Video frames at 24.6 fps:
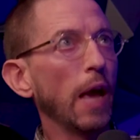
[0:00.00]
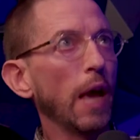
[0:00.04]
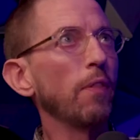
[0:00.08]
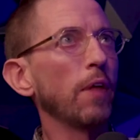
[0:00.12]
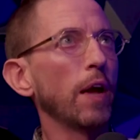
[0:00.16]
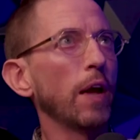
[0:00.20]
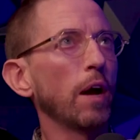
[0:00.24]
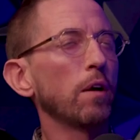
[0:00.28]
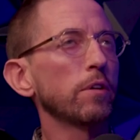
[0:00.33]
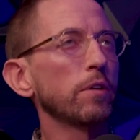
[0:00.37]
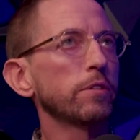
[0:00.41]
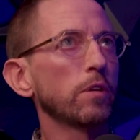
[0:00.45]

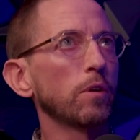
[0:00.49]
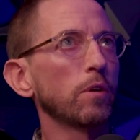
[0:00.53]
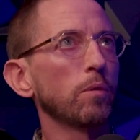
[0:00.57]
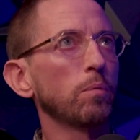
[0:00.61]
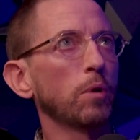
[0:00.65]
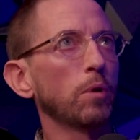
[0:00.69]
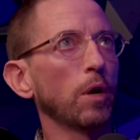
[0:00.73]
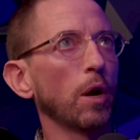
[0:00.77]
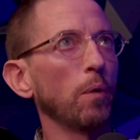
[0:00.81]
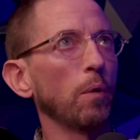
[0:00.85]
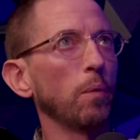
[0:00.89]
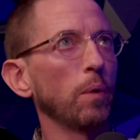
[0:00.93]
And they also
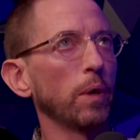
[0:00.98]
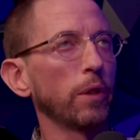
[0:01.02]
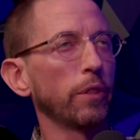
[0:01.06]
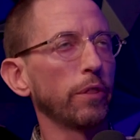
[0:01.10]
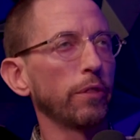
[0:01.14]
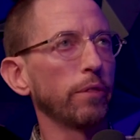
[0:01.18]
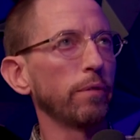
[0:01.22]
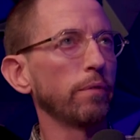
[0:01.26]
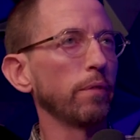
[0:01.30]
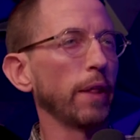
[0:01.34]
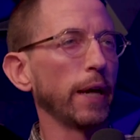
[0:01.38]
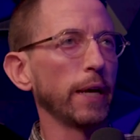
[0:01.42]
go
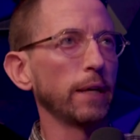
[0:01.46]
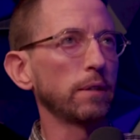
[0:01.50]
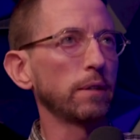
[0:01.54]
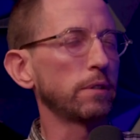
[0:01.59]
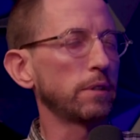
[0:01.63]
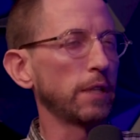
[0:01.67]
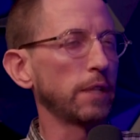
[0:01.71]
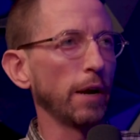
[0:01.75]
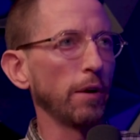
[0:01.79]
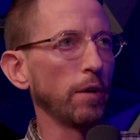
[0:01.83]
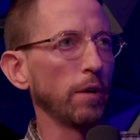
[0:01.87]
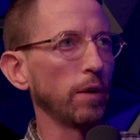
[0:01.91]
with like
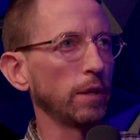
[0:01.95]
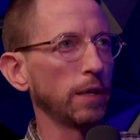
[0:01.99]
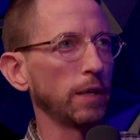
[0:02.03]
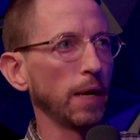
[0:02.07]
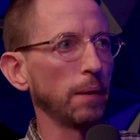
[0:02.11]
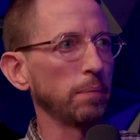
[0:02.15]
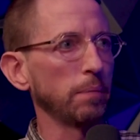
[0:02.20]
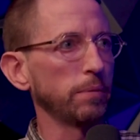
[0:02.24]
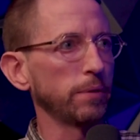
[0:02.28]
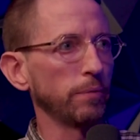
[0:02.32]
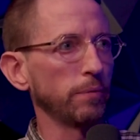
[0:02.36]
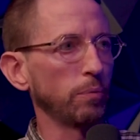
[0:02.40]

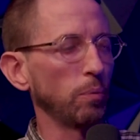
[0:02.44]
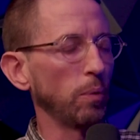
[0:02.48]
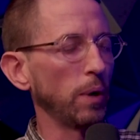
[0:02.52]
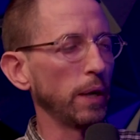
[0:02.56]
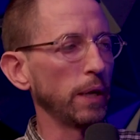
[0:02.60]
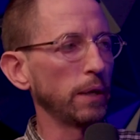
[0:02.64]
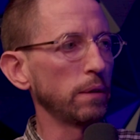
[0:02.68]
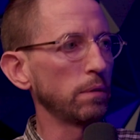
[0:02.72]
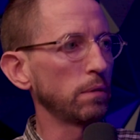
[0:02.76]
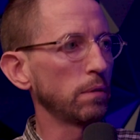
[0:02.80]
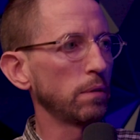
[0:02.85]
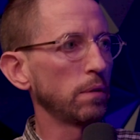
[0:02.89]
stereotypes of
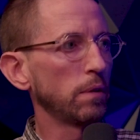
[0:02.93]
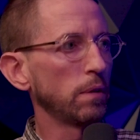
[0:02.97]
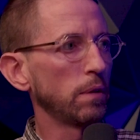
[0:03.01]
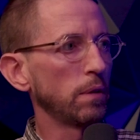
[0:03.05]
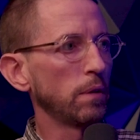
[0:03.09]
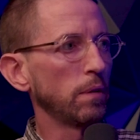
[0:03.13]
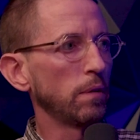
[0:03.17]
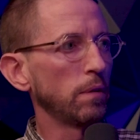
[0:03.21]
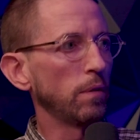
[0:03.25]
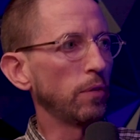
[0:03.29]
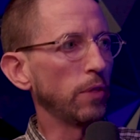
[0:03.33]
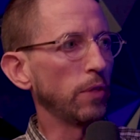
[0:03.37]
what
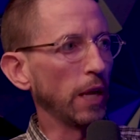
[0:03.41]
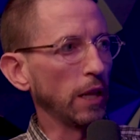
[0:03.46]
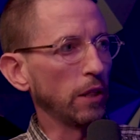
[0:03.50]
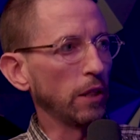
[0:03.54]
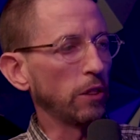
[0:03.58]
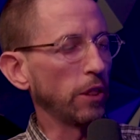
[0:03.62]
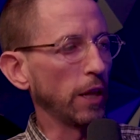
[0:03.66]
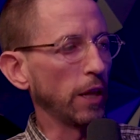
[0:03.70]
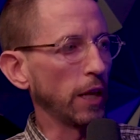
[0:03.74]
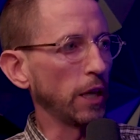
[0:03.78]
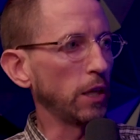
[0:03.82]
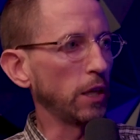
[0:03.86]
they
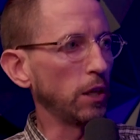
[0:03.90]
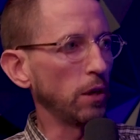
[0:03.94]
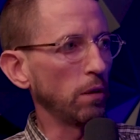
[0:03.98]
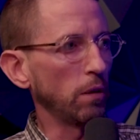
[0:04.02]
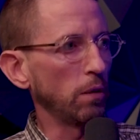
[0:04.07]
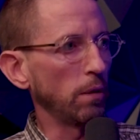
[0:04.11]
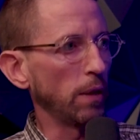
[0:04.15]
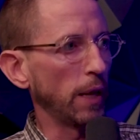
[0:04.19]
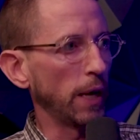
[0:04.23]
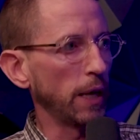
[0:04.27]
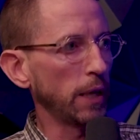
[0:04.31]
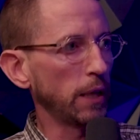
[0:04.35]
think
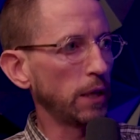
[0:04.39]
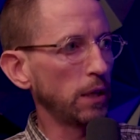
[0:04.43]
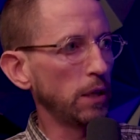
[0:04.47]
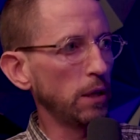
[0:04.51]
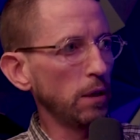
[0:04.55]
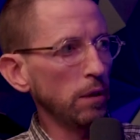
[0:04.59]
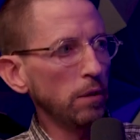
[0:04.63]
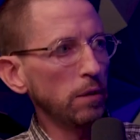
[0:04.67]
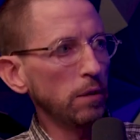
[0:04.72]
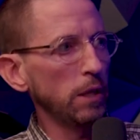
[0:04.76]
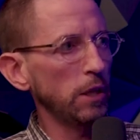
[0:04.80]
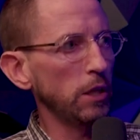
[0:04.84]
you'll like.
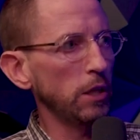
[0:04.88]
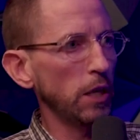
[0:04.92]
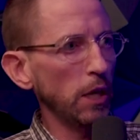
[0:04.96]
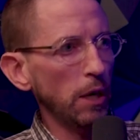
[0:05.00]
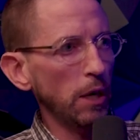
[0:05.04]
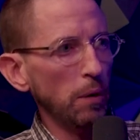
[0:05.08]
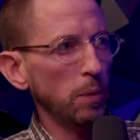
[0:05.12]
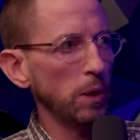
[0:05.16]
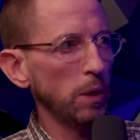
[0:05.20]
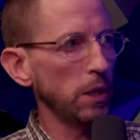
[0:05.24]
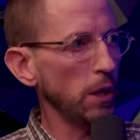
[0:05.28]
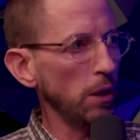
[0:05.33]

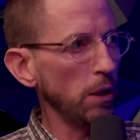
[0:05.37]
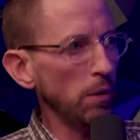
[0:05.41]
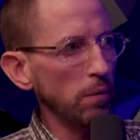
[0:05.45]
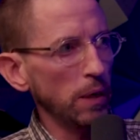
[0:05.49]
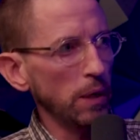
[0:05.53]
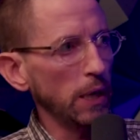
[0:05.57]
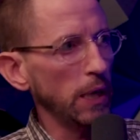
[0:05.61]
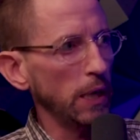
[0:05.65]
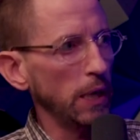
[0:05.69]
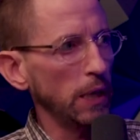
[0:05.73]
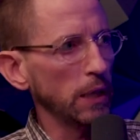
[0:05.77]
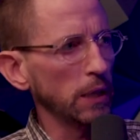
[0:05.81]
You know what
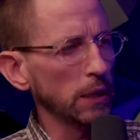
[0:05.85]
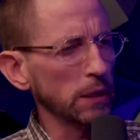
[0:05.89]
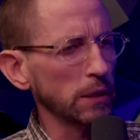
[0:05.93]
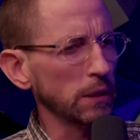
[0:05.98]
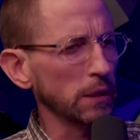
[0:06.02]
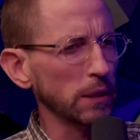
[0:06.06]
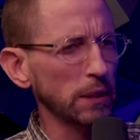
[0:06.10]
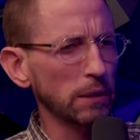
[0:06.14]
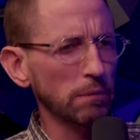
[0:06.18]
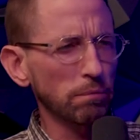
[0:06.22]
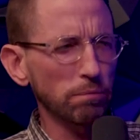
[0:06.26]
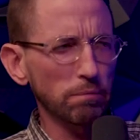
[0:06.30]
you need? And
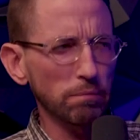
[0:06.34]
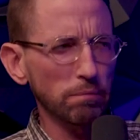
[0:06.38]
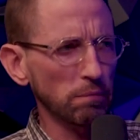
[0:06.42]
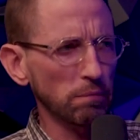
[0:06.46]
it's like,